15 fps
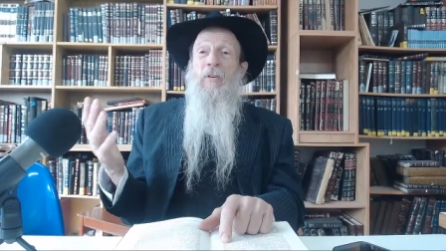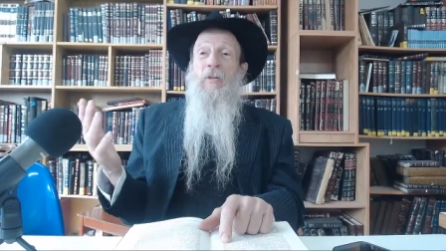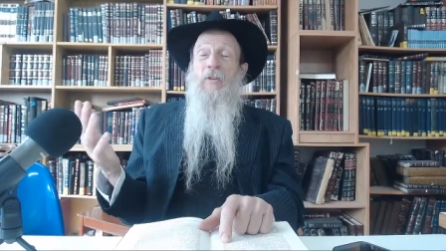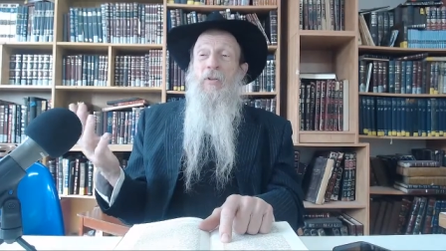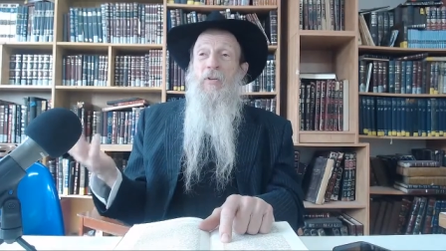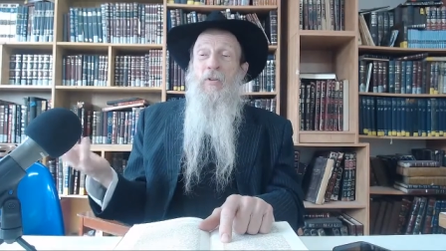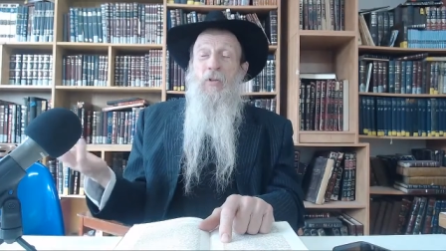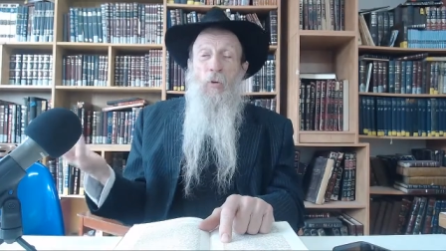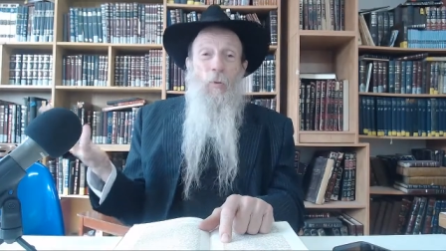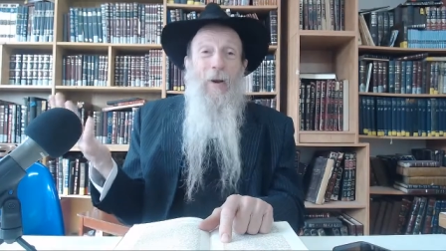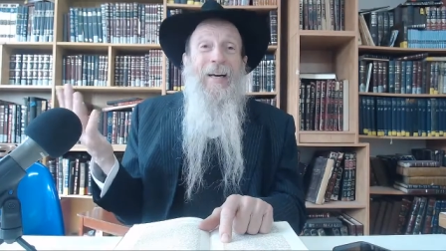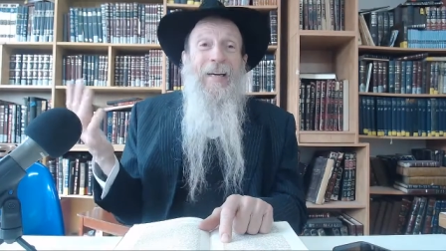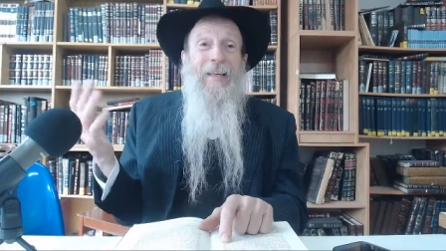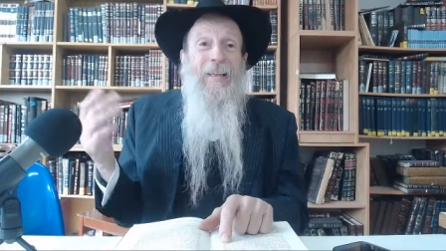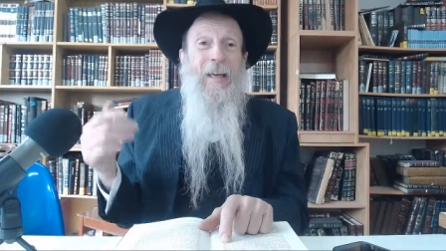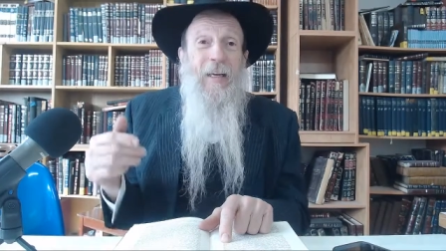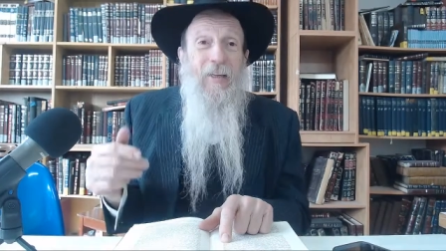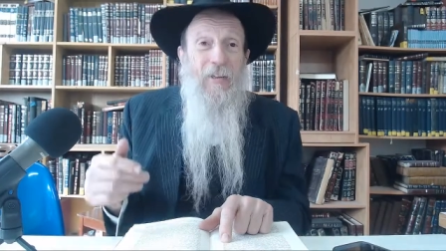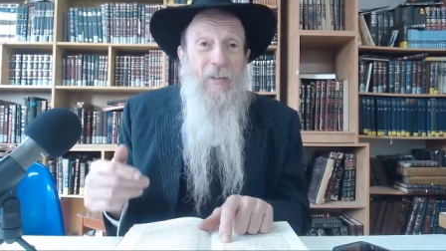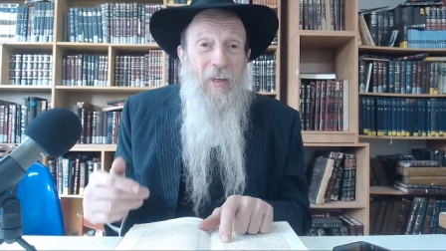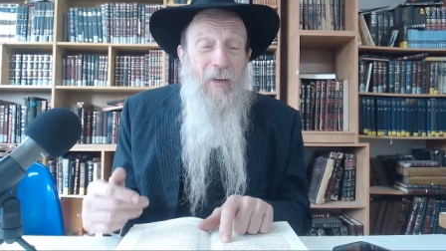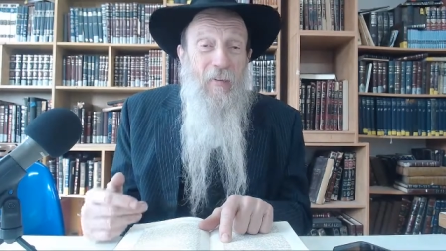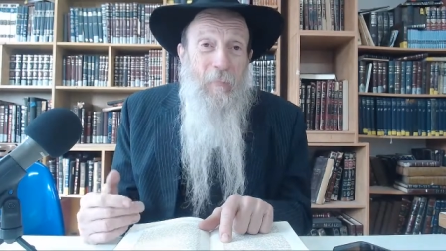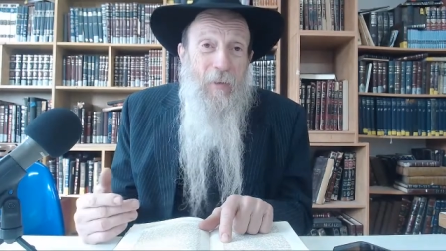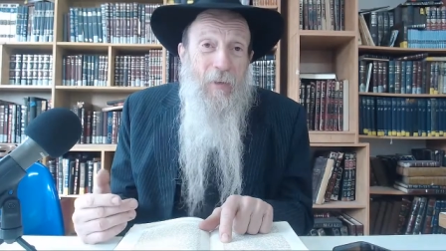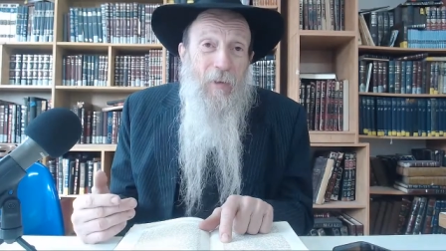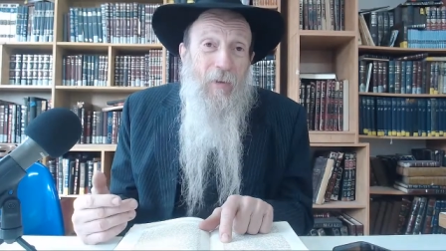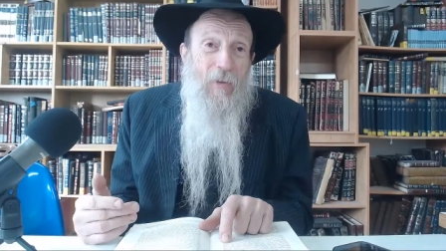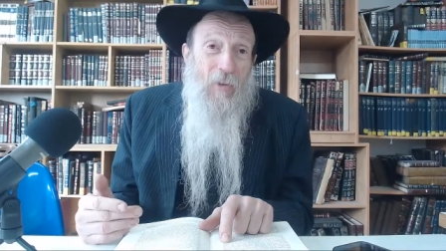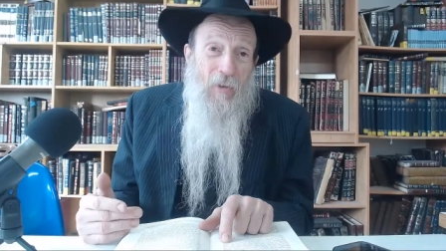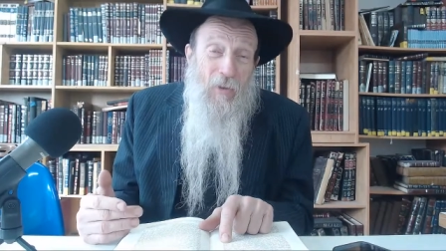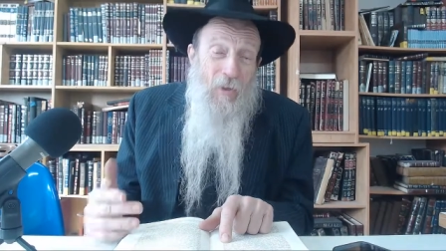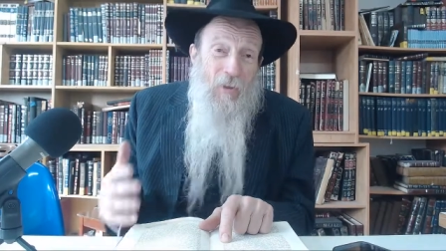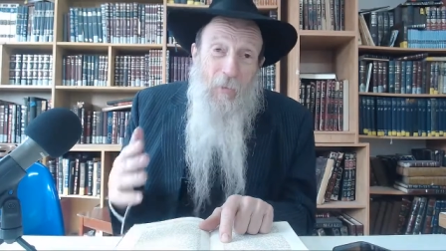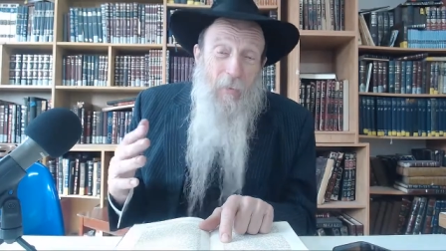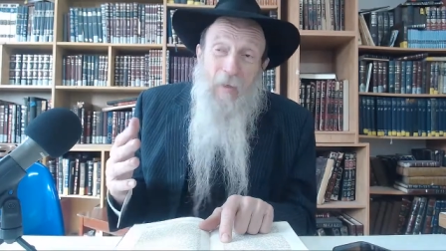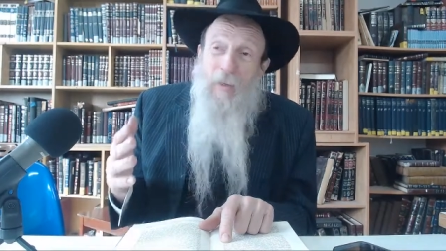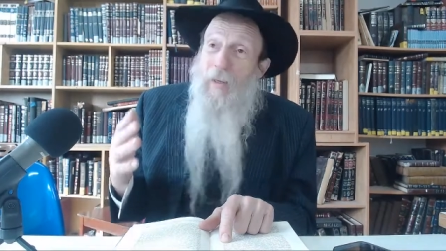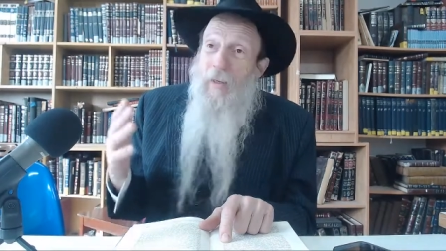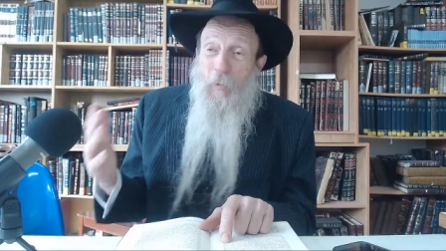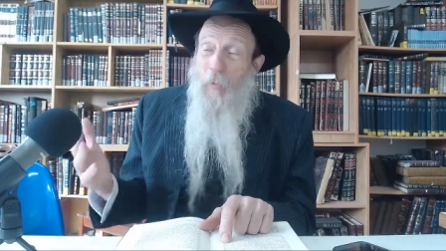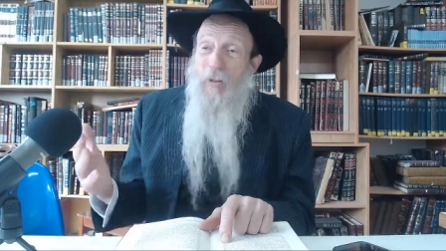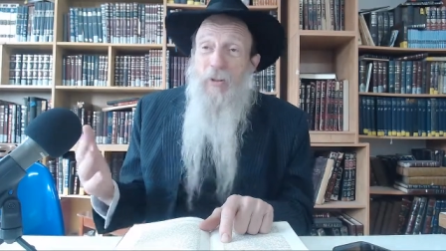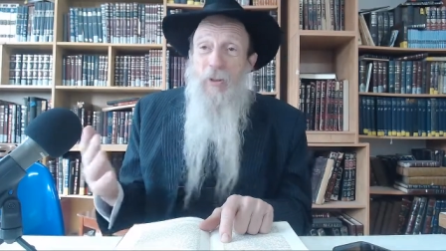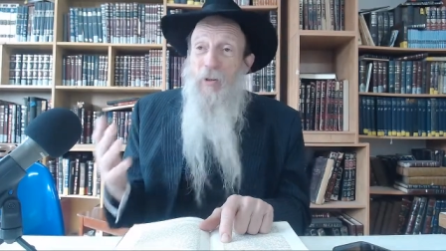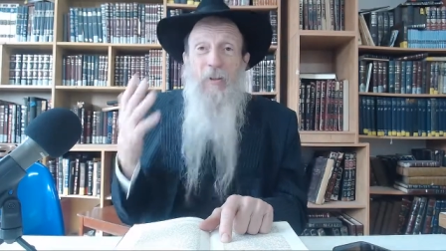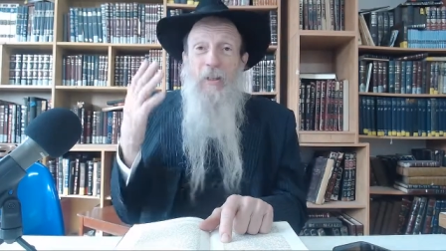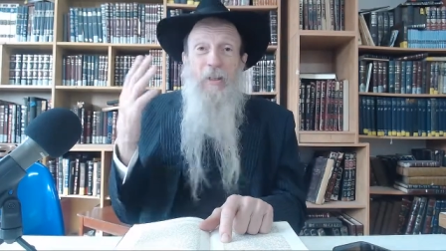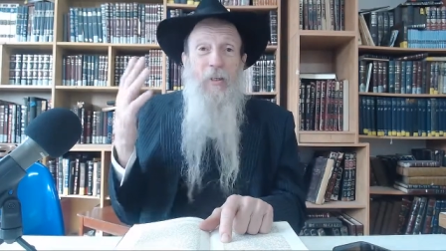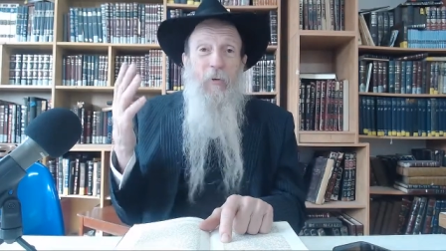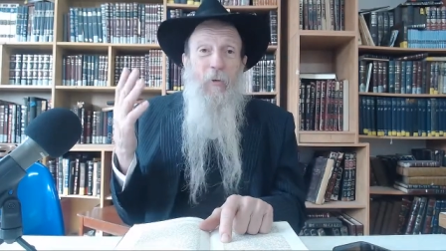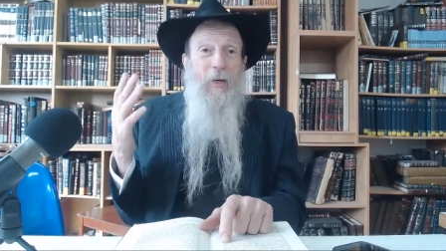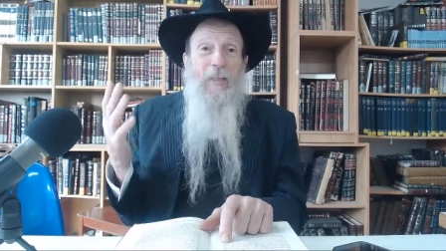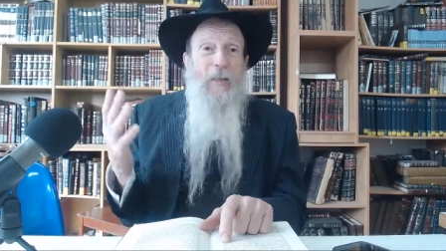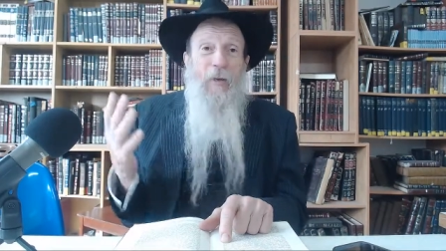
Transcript: There's, there's, orangutans that have beards. It's such a big. wants to look like an orangutan.